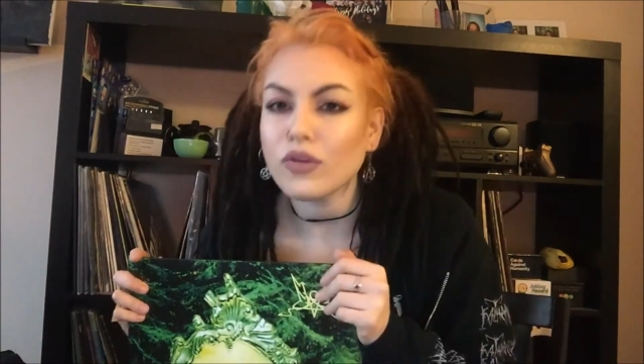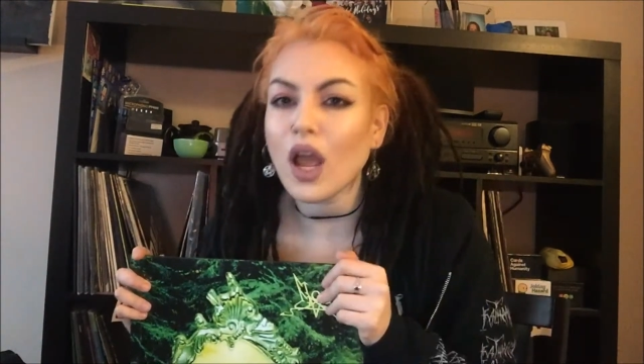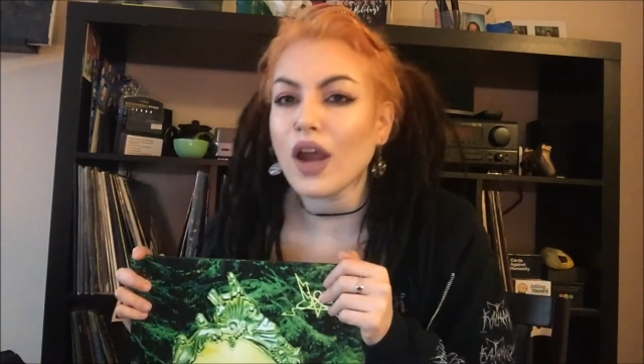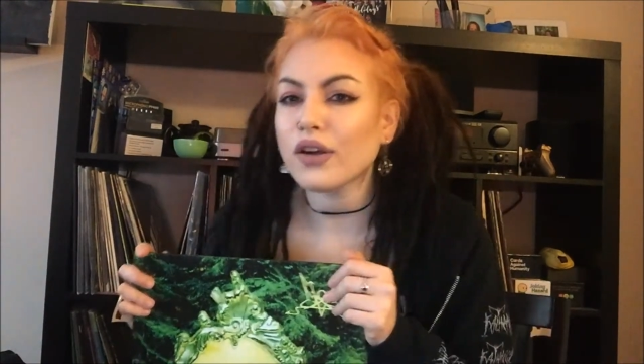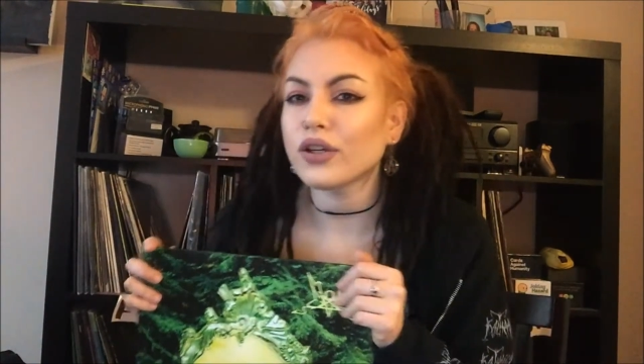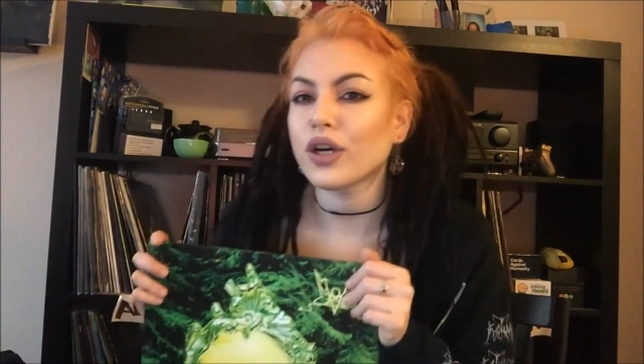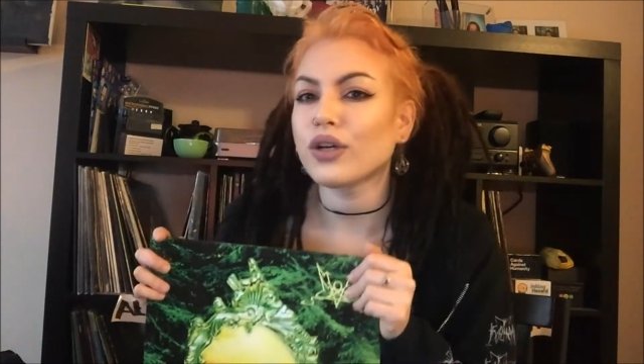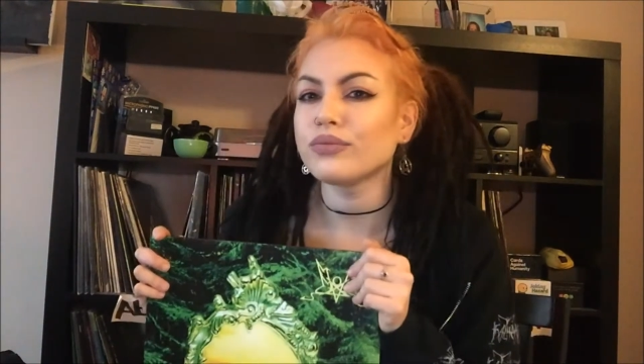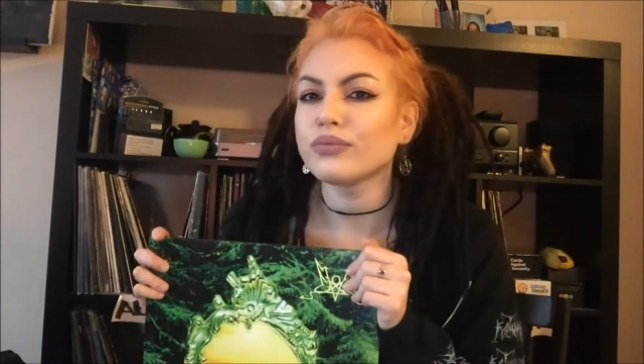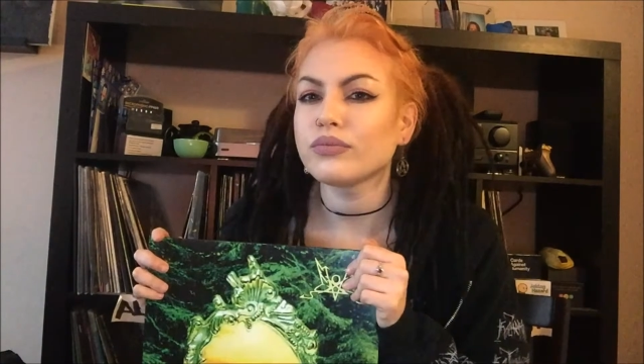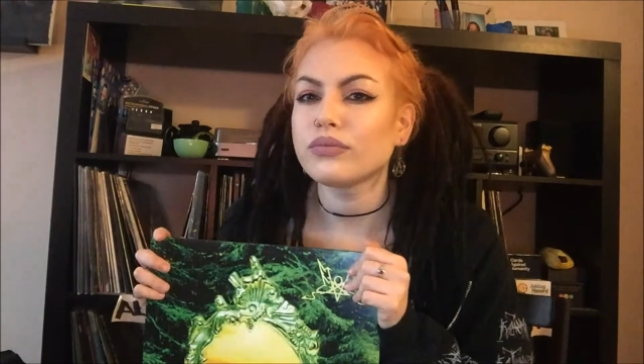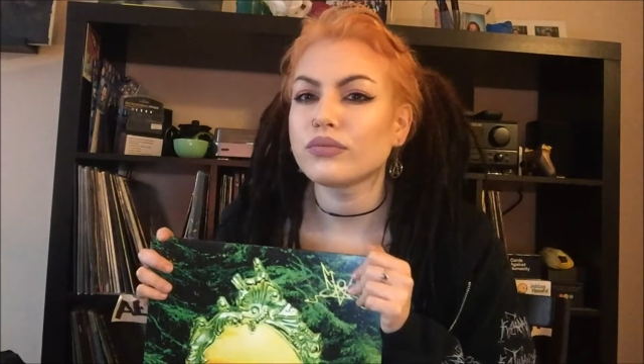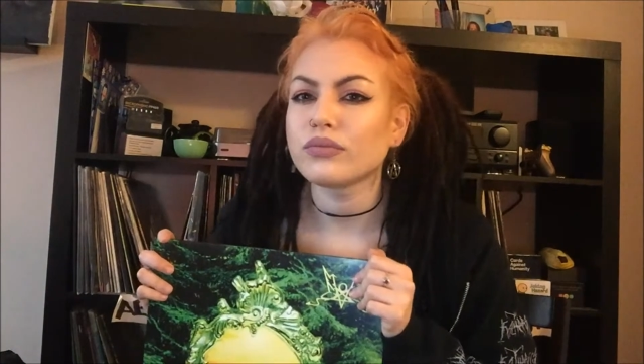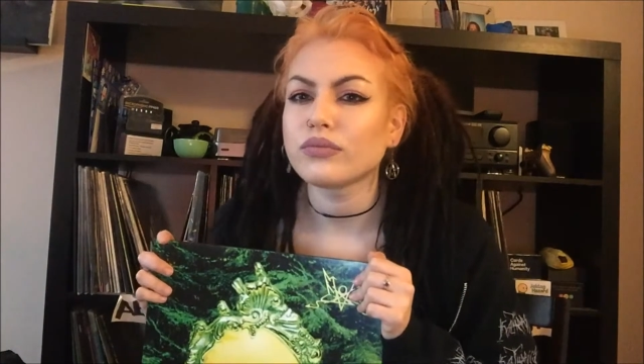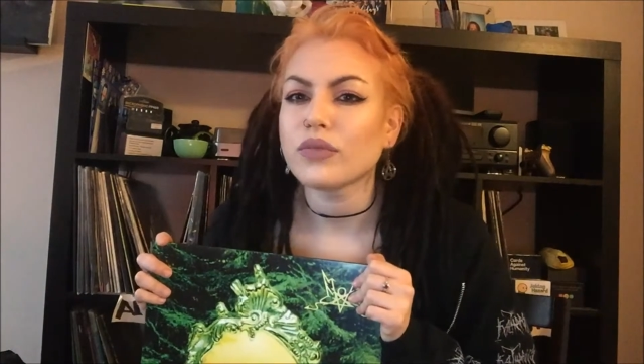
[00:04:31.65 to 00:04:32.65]
I don't know.
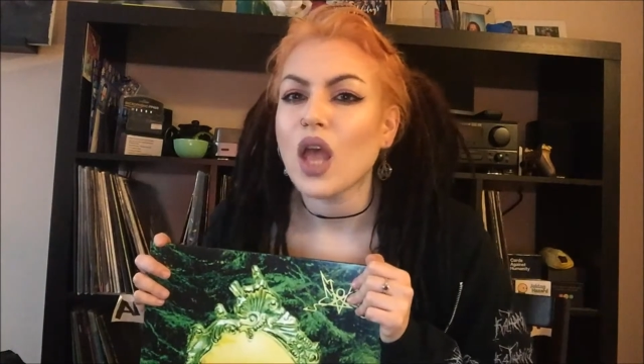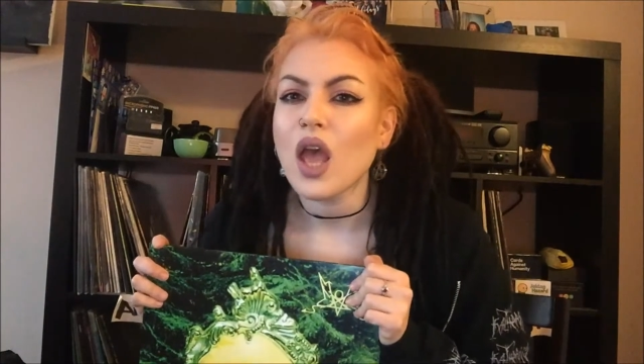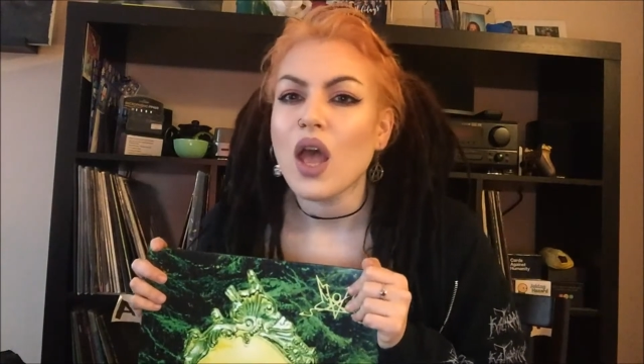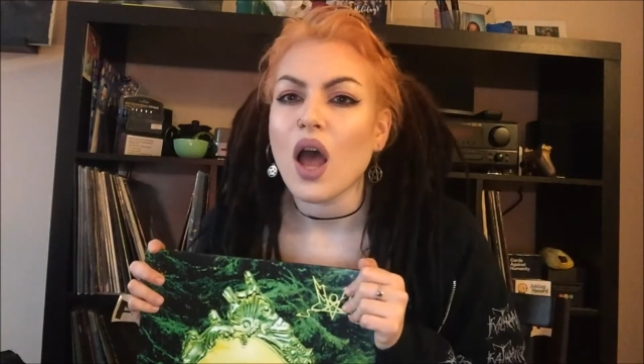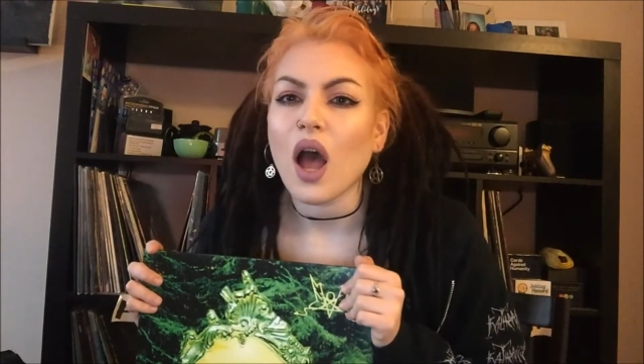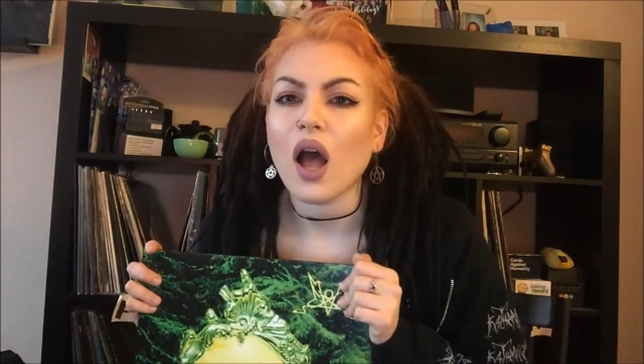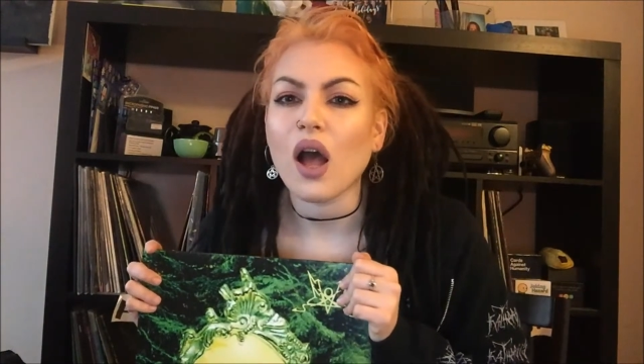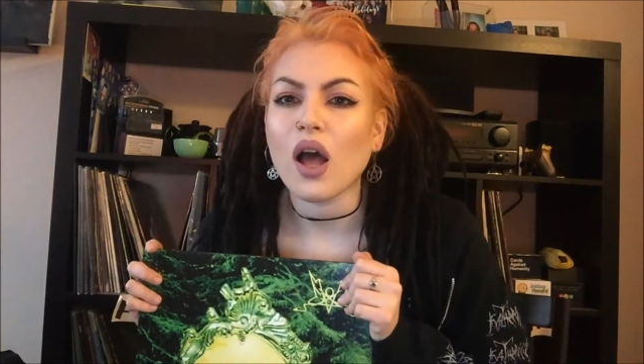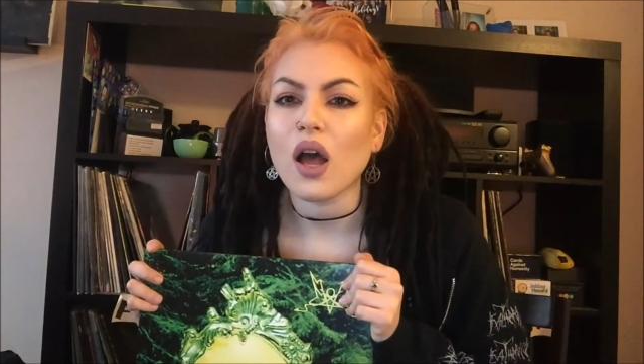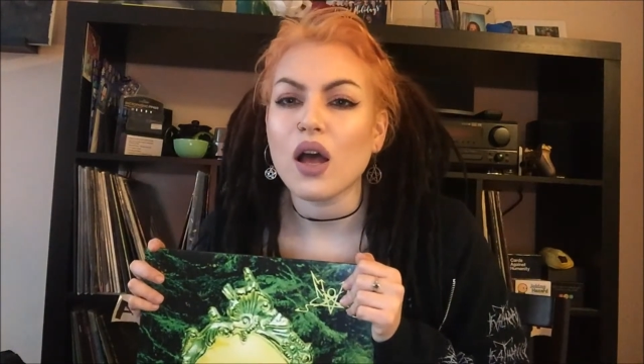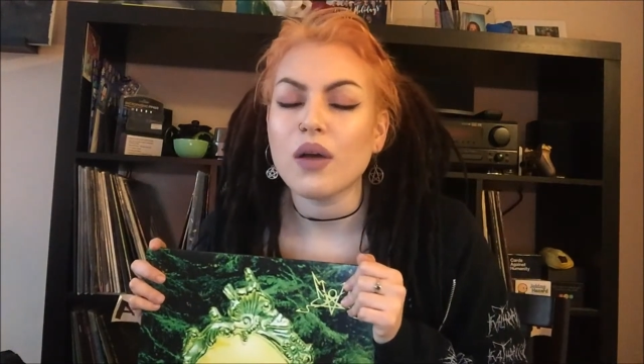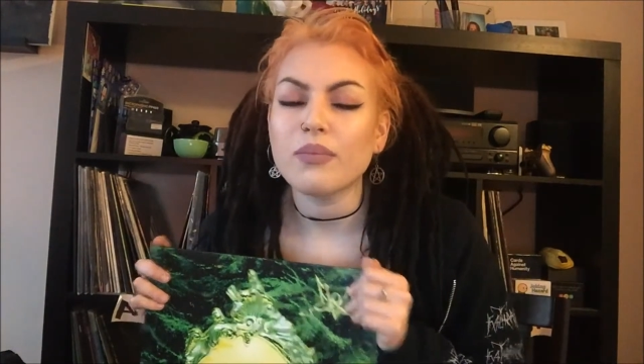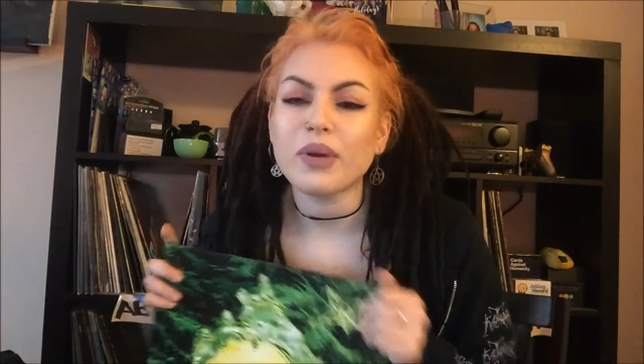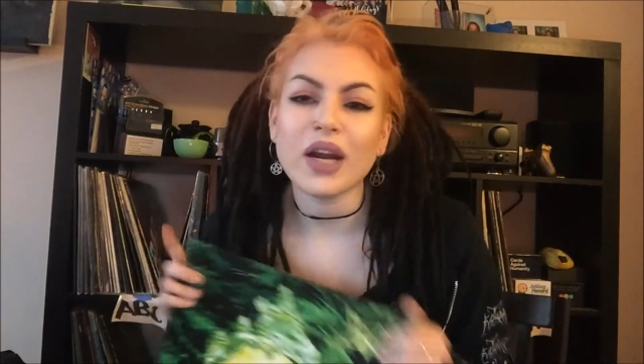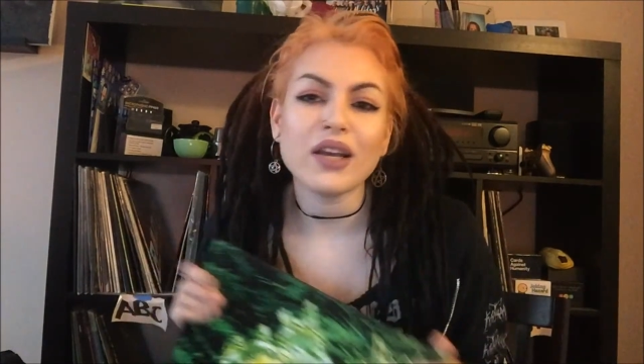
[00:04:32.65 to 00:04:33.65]

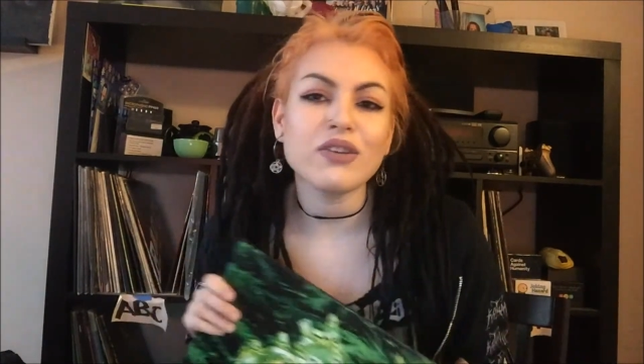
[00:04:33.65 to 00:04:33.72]
But